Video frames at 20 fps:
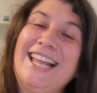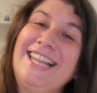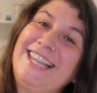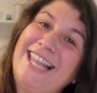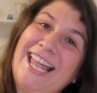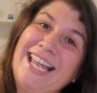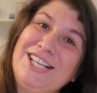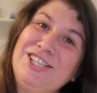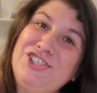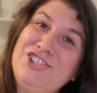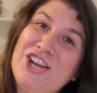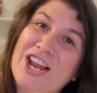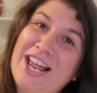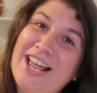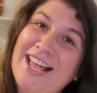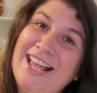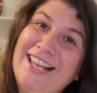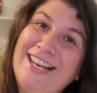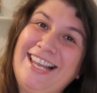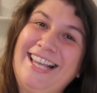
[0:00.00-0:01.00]
Thanks,
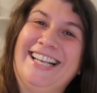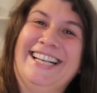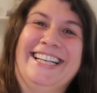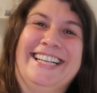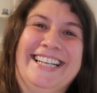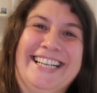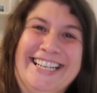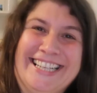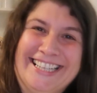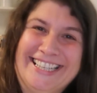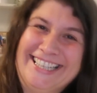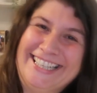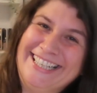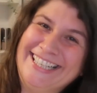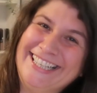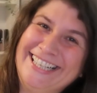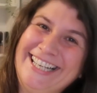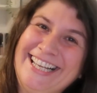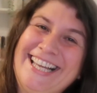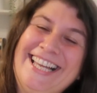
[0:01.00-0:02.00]
Jen.
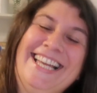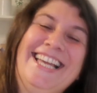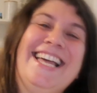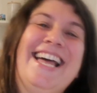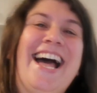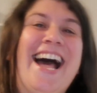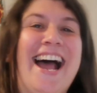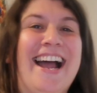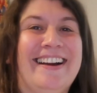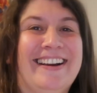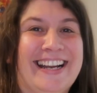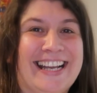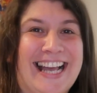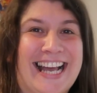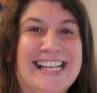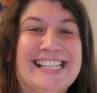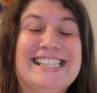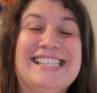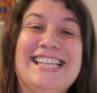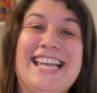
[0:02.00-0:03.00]
Alright
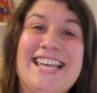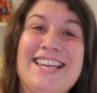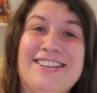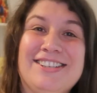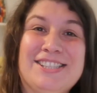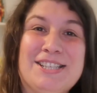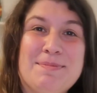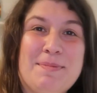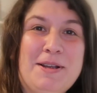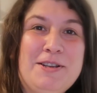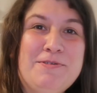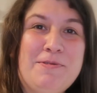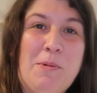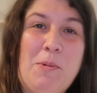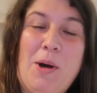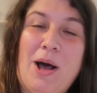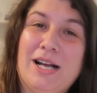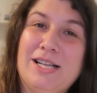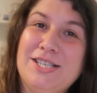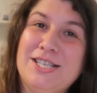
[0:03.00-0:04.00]
guys, thank you so much for
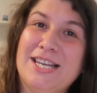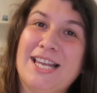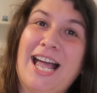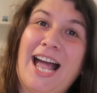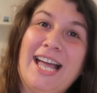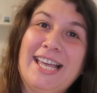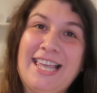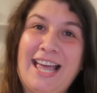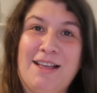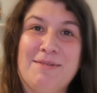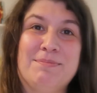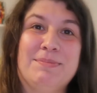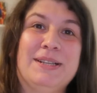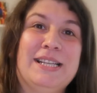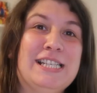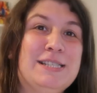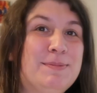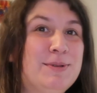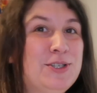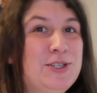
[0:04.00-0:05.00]
watching. Again,
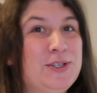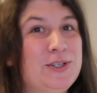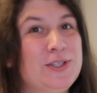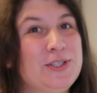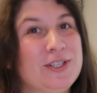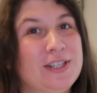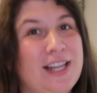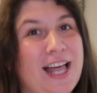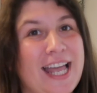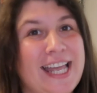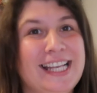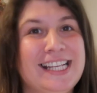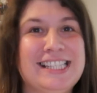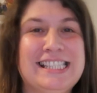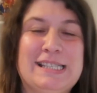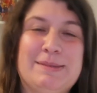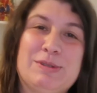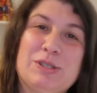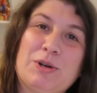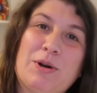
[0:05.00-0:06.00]
please be sure to like and
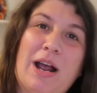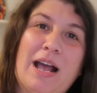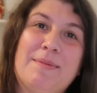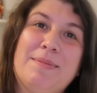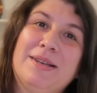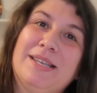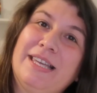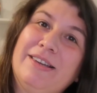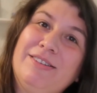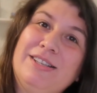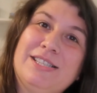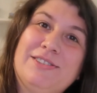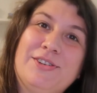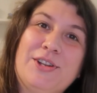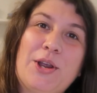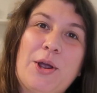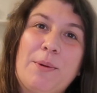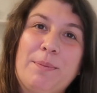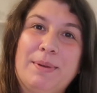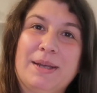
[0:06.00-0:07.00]
subscribe and give this
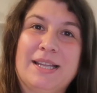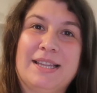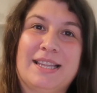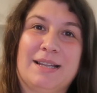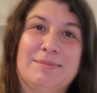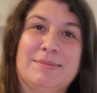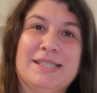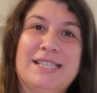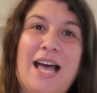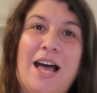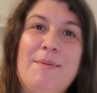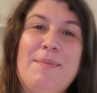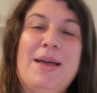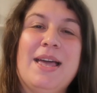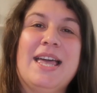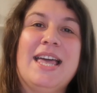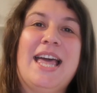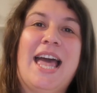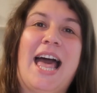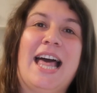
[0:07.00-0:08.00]
video a big thumbs up,
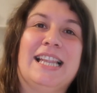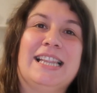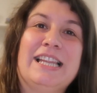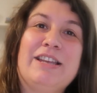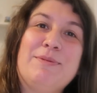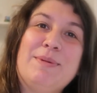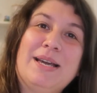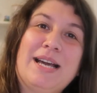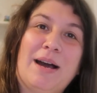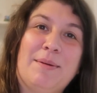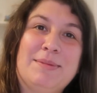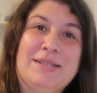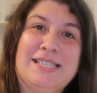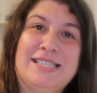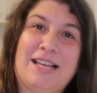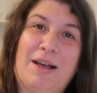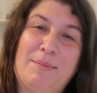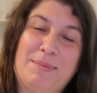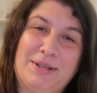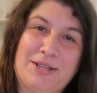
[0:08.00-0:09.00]
and leave me comments
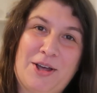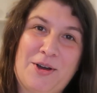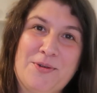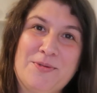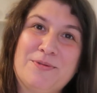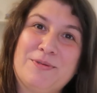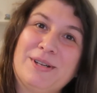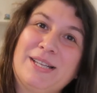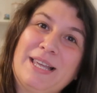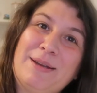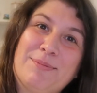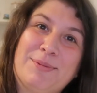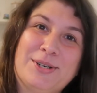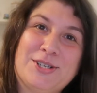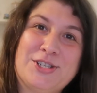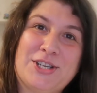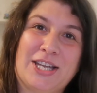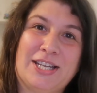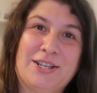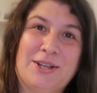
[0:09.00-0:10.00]
down below. Really
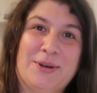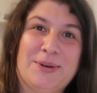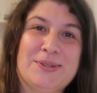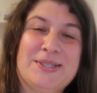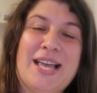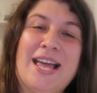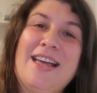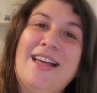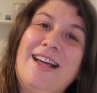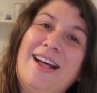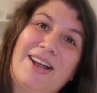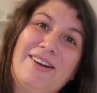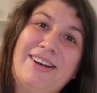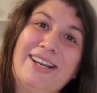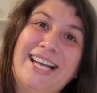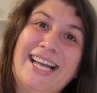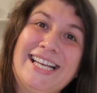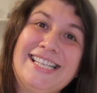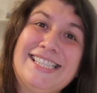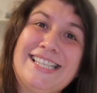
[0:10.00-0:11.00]
appreciate those.
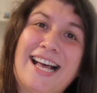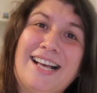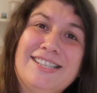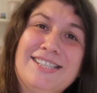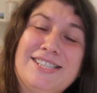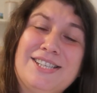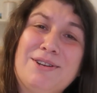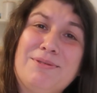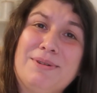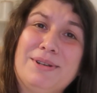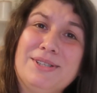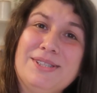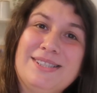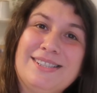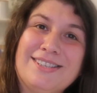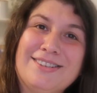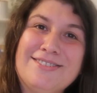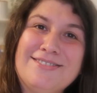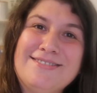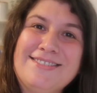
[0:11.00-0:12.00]
Alright guys, I'll see you real
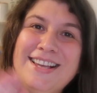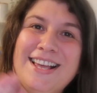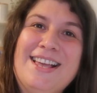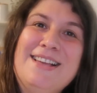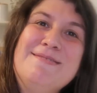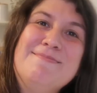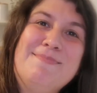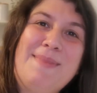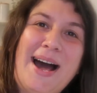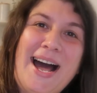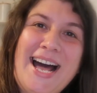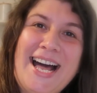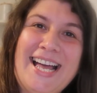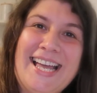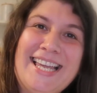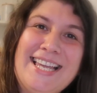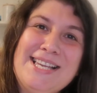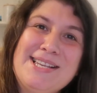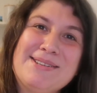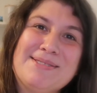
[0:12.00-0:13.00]
soon.
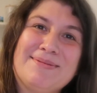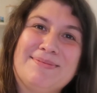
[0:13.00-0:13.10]
Bye.